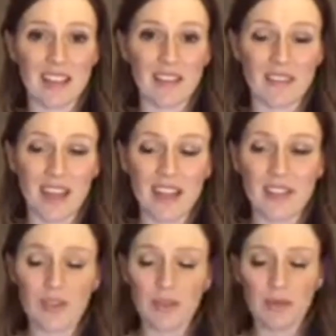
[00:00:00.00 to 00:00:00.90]
if that
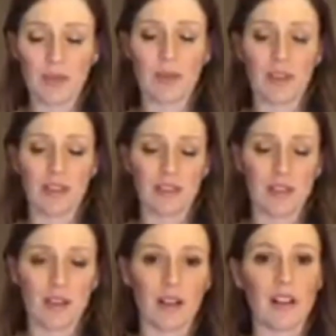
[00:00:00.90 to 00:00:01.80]
is your focus,
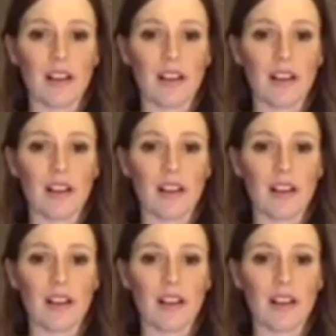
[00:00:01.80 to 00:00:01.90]
y'all,